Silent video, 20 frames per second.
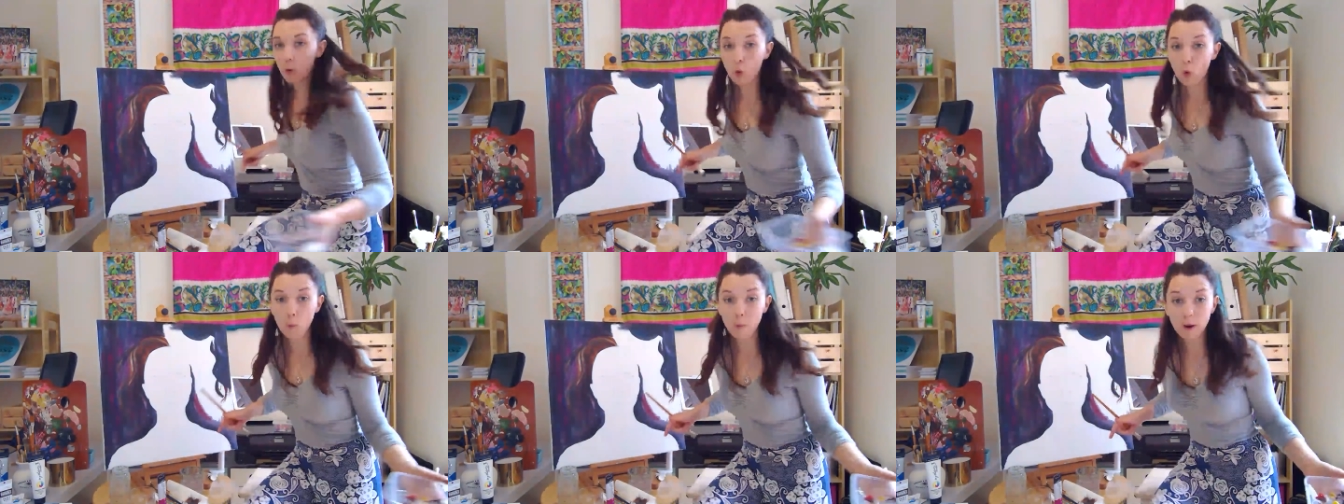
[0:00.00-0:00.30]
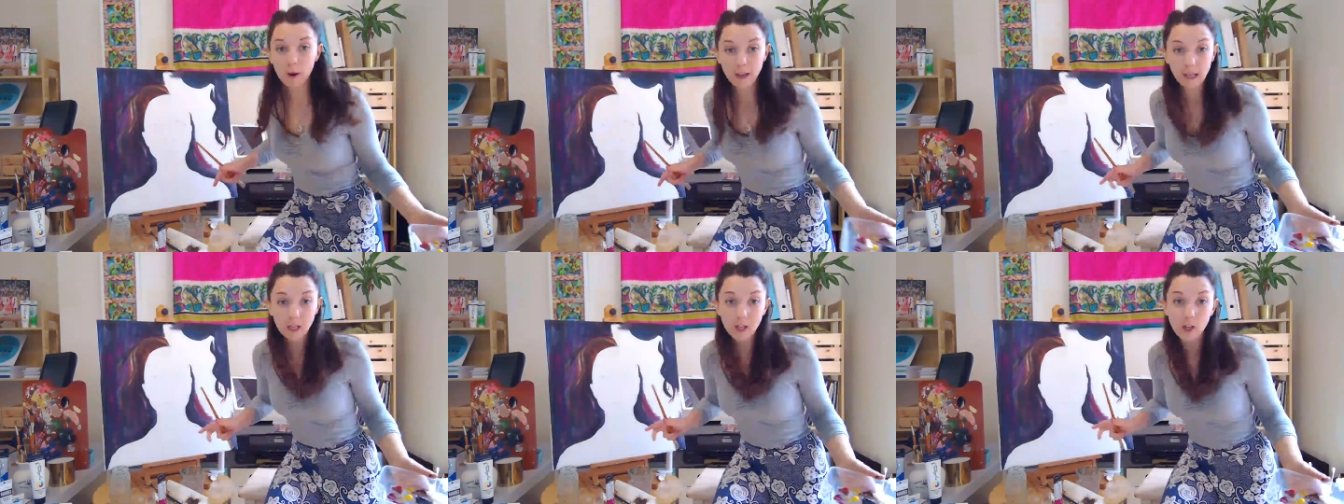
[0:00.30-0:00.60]
So
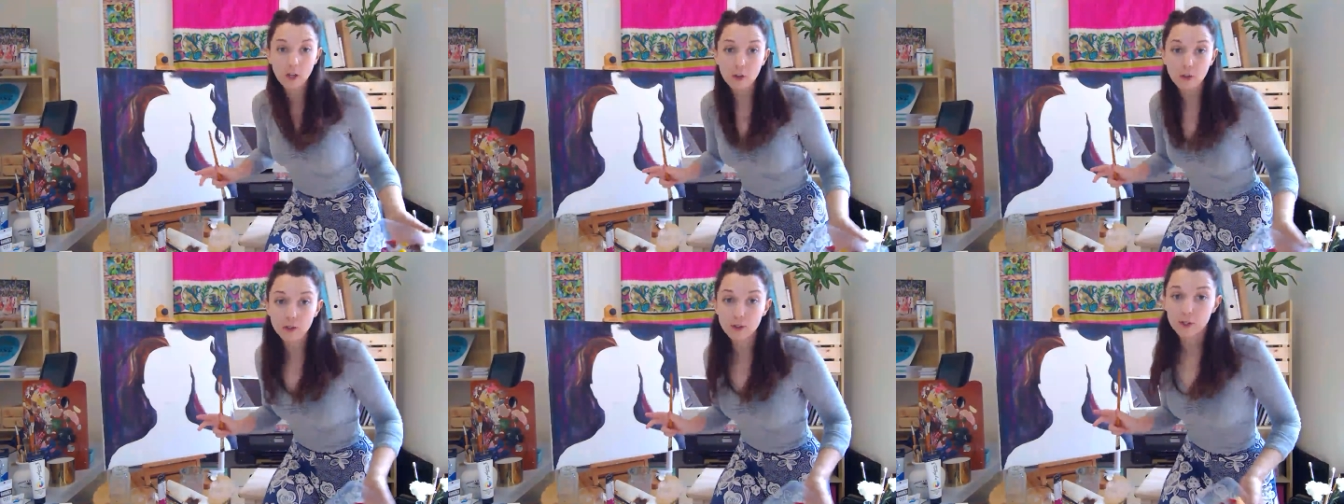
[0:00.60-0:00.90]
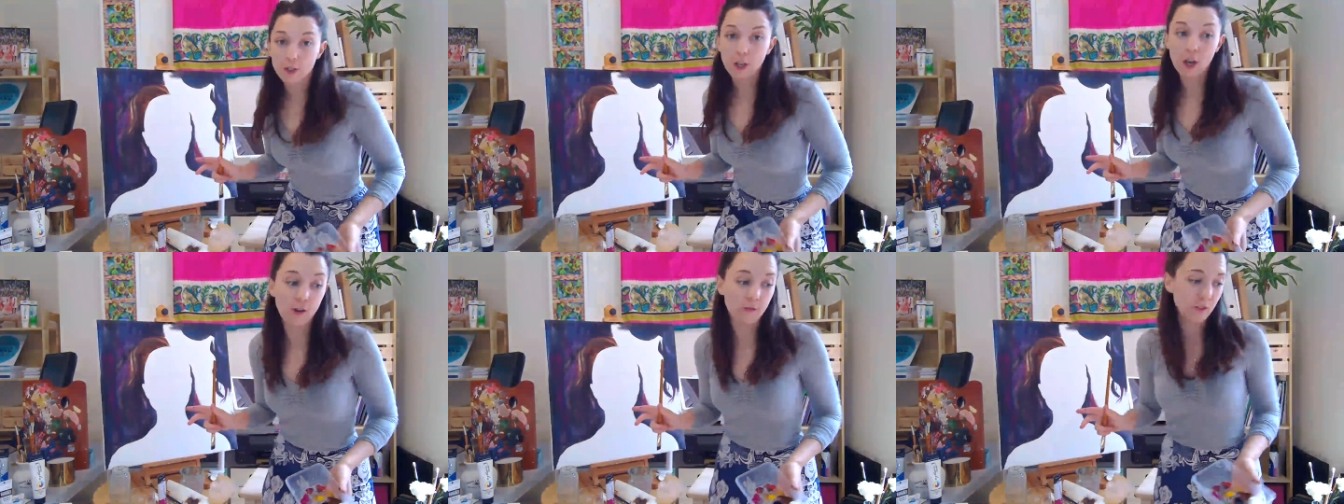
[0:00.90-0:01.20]
all my
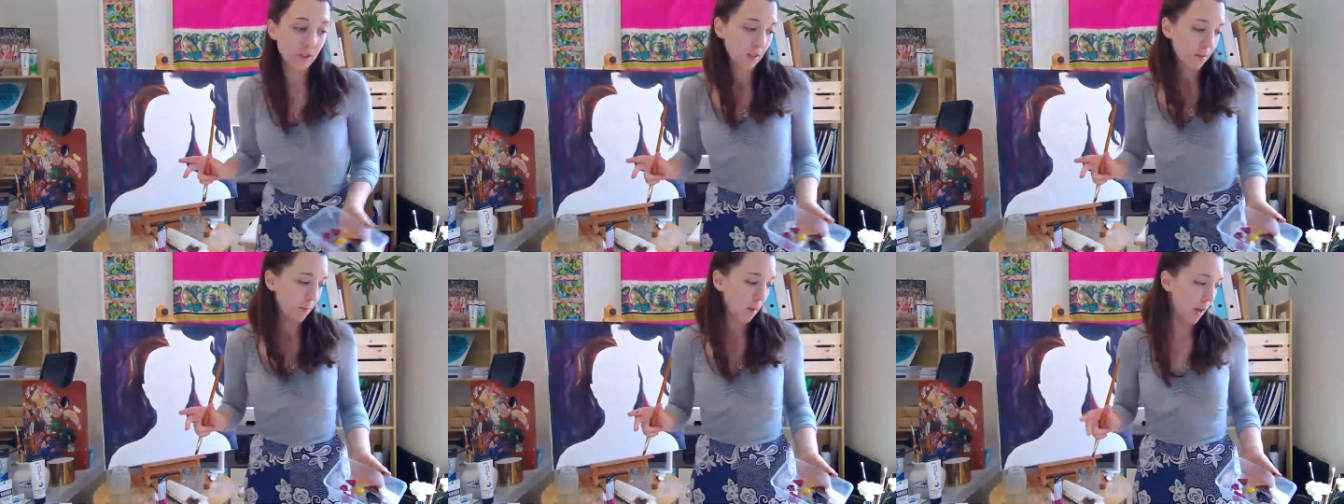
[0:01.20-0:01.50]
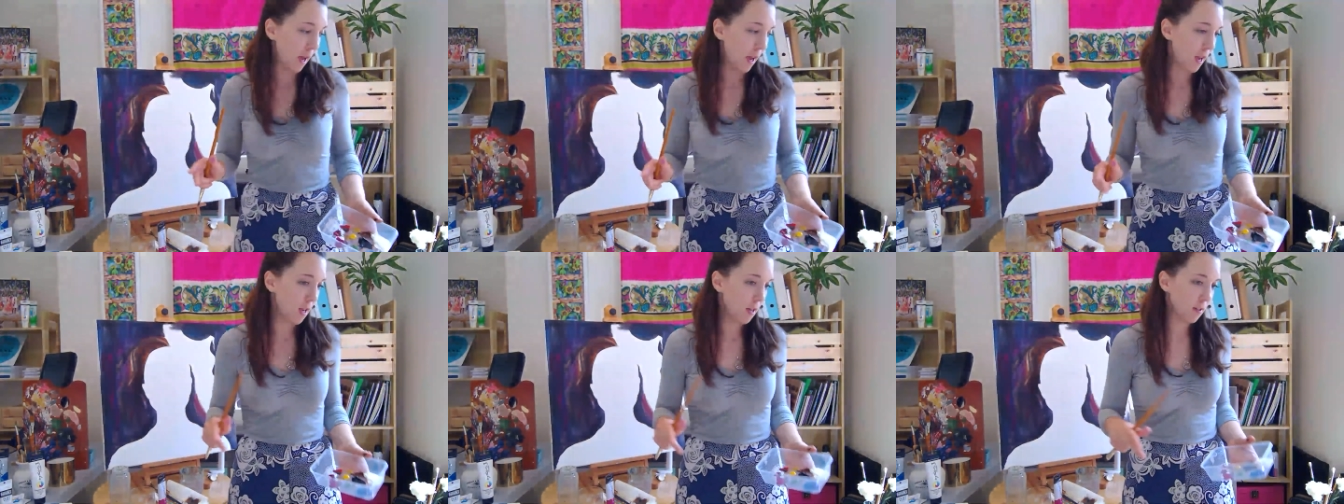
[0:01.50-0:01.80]
clothes are covered in
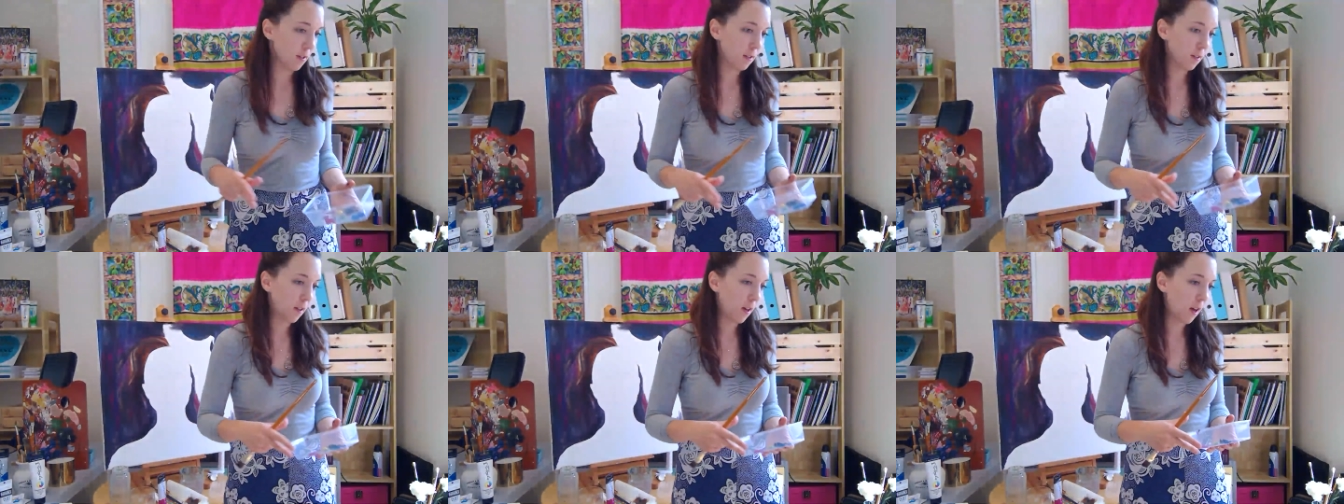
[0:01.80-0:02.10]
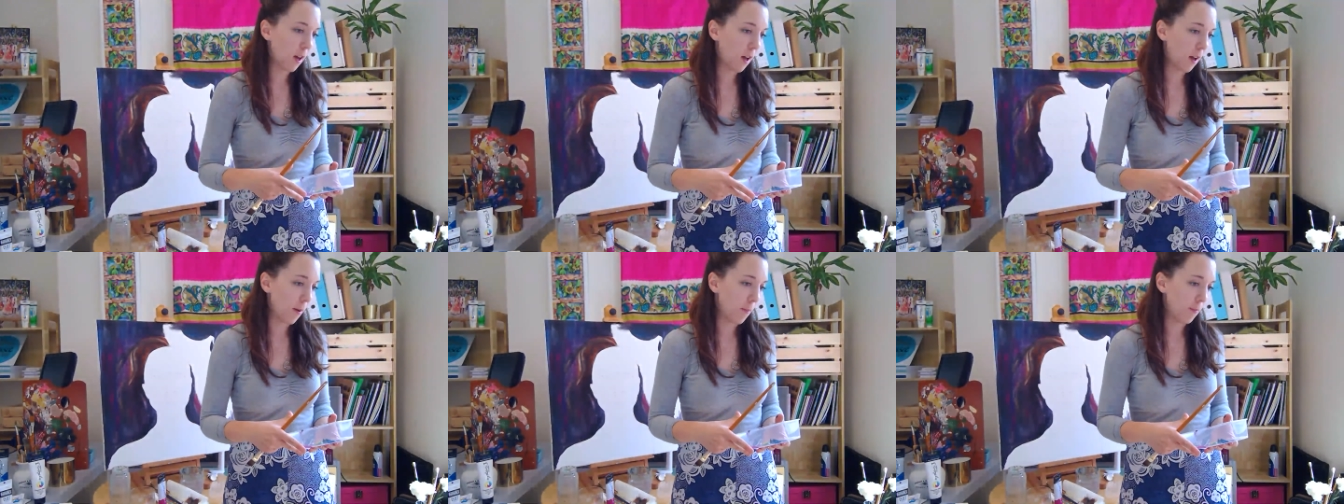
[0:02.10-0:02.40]
paint.
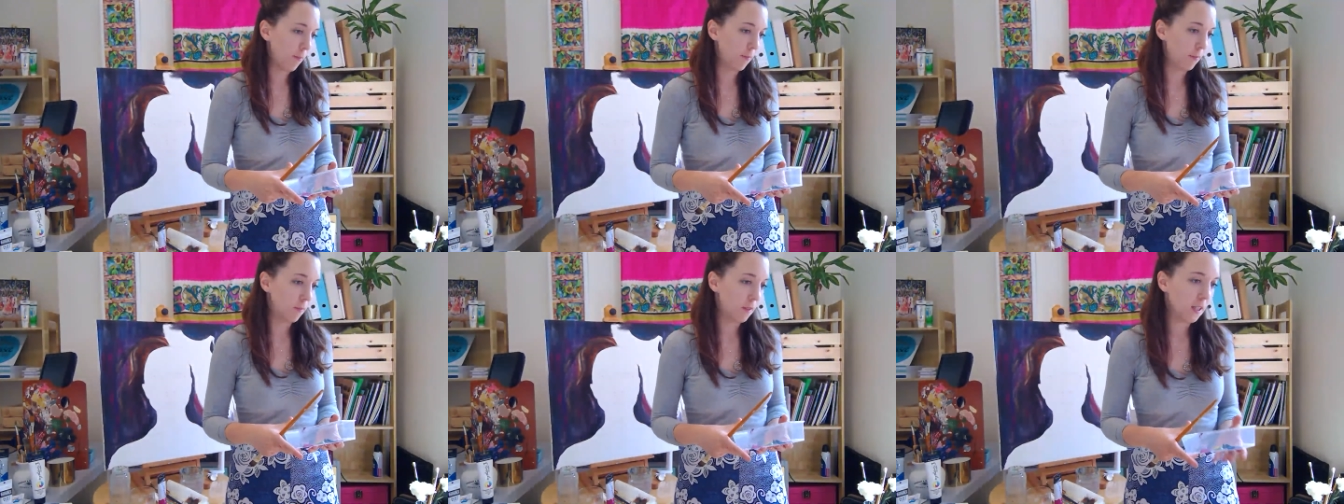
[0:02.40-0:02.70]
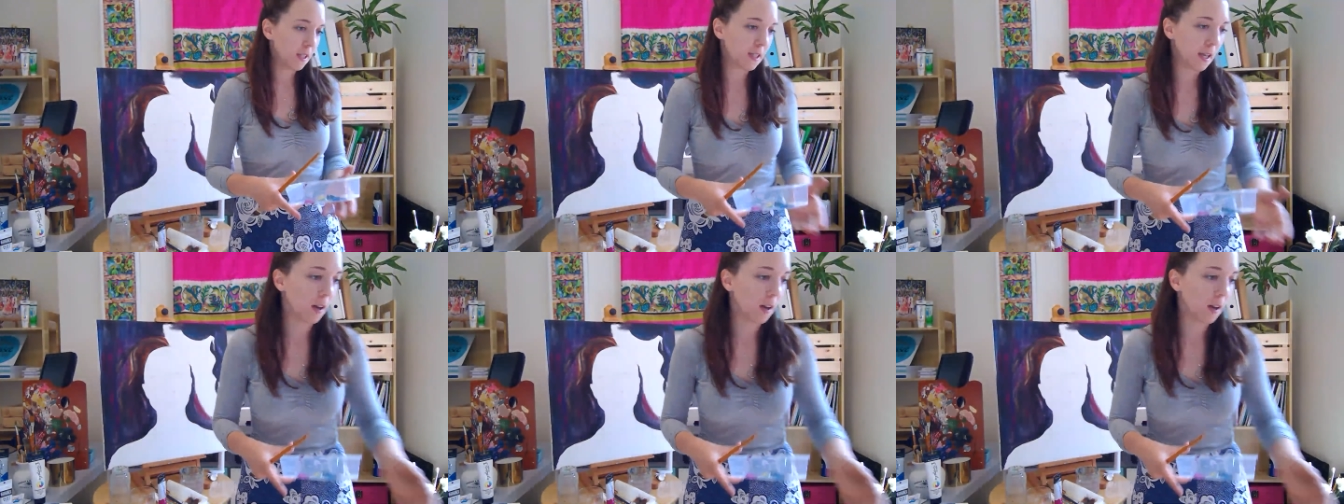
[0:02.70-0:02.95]
This